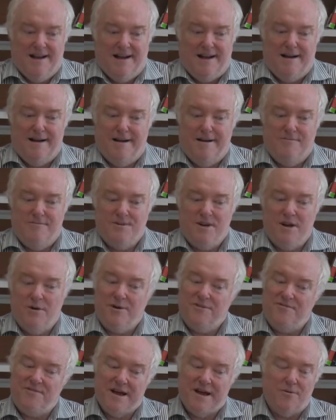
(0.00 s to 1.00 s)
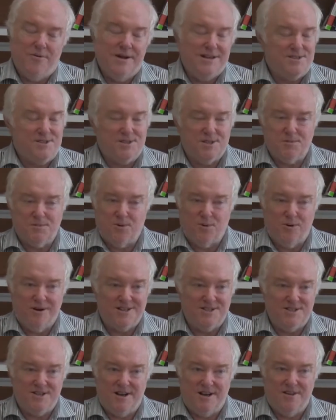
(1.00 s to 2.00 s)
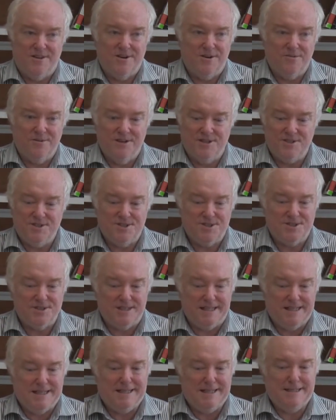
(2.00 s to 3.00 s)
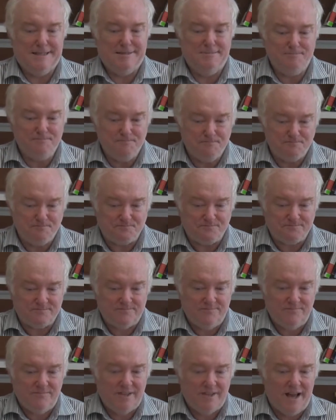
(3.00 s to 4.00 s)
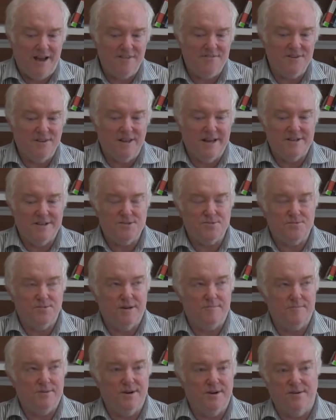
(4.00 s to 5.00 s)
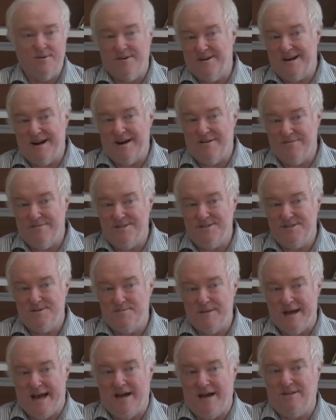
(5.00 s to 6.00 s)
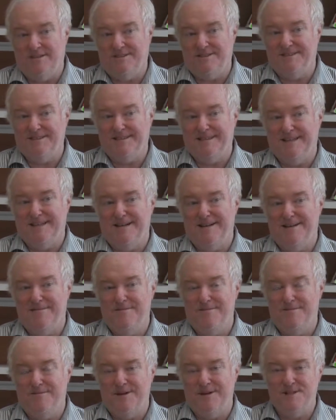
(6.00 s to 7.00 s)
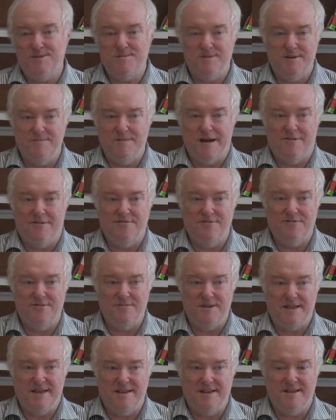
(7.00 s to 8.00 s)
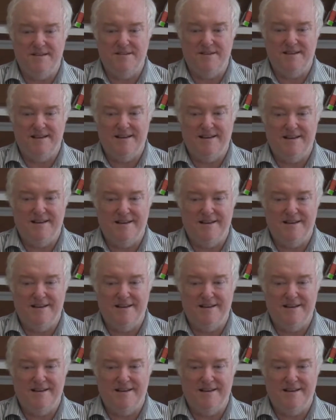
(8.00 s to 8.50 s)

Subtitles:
You know, we found ways to support each other, which I feel like is what peer recovery is about, what it's been about for me, and